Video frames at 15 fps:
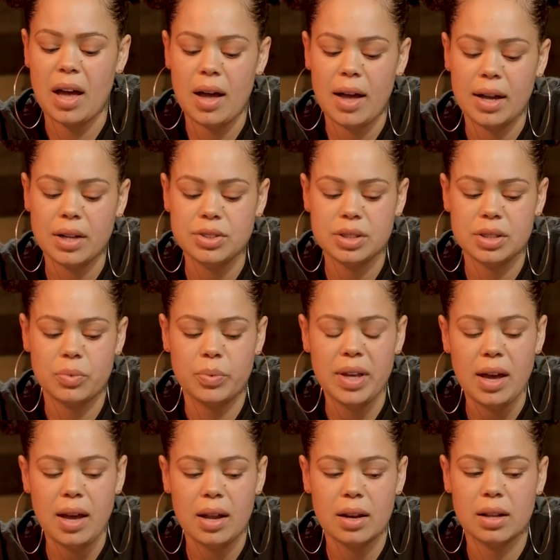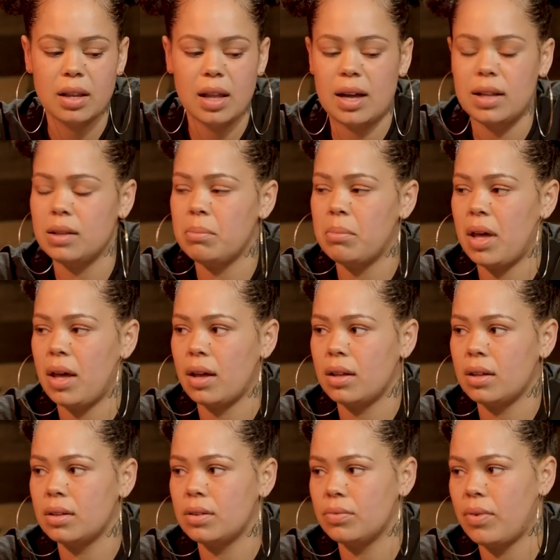I actually we had Clyde the Mac
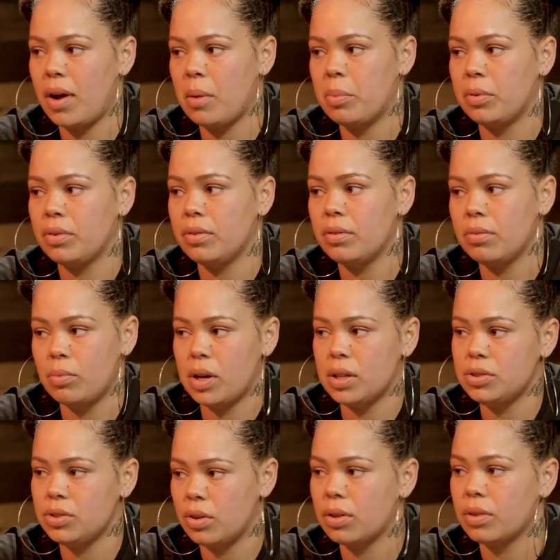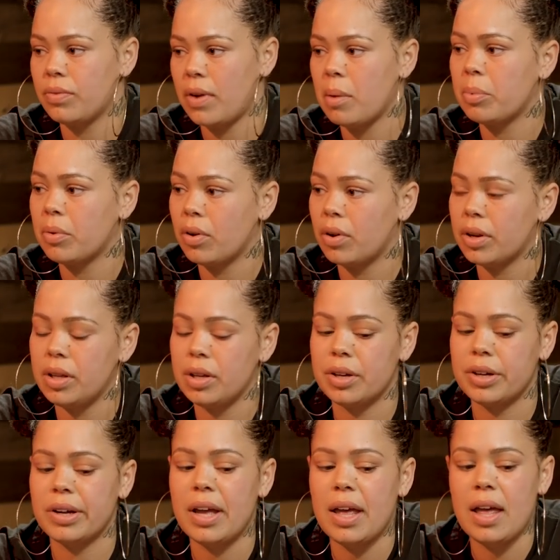rapper, West Oakland rapper on
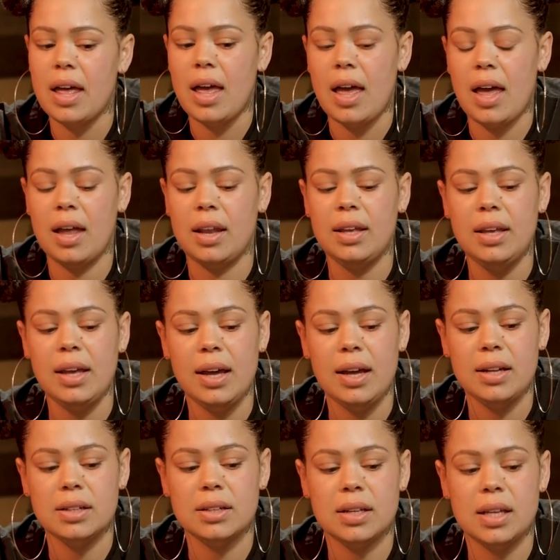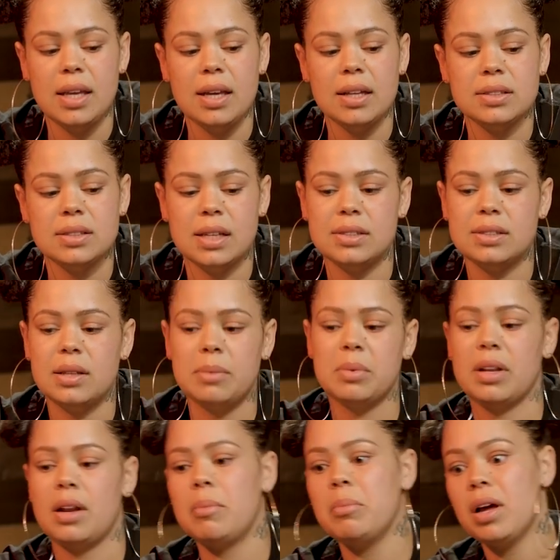here, mm-hmm. and he had he had said
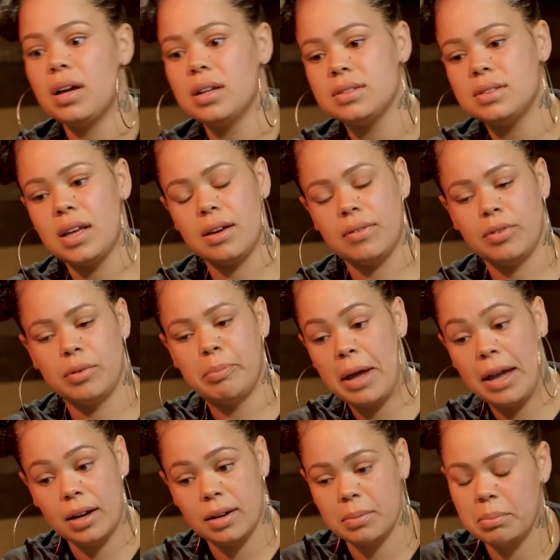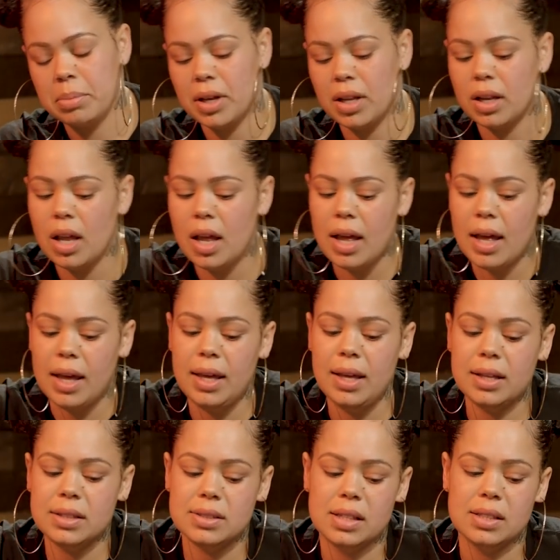something. I'm not gonna say it verbatim, but he
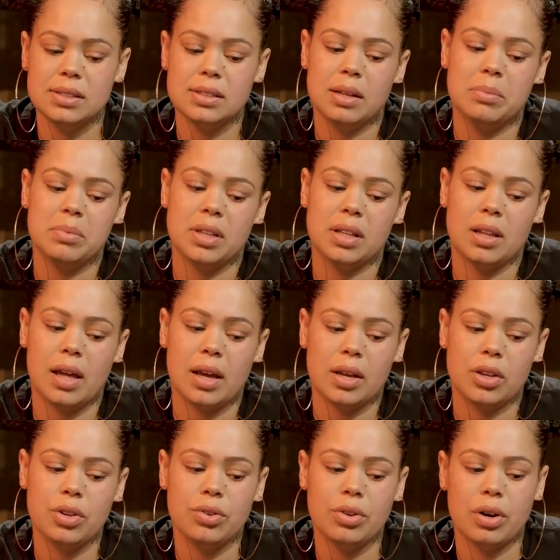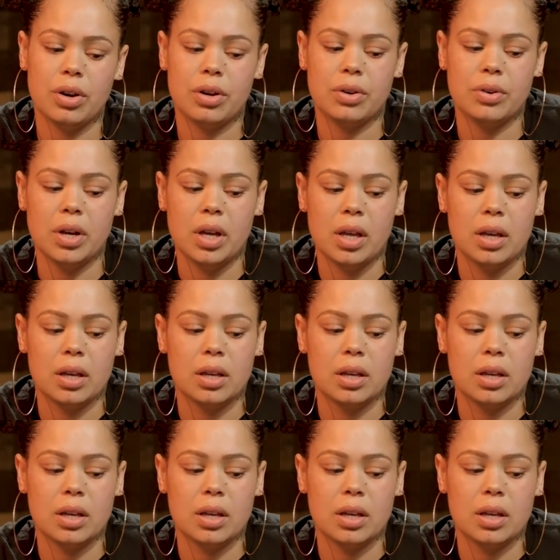had said something like, you know,